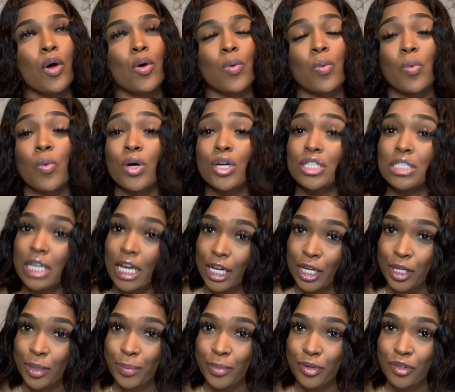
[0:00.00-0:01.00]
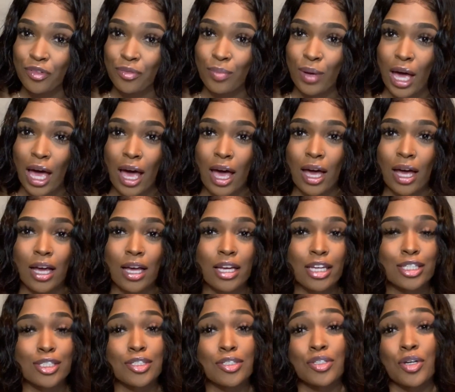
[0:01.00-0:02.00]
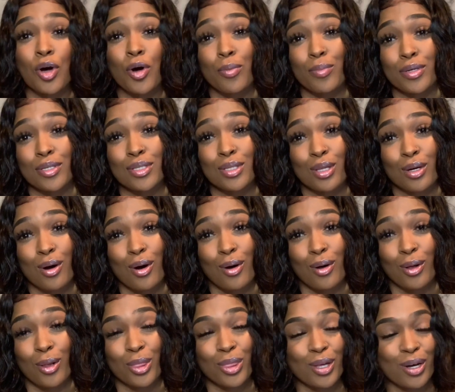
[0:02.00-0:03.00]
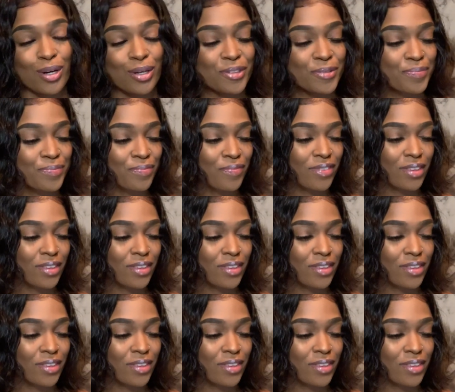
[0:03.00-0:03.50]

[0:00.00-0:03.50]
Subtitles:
Wish I could move back. Don't miss the cold though.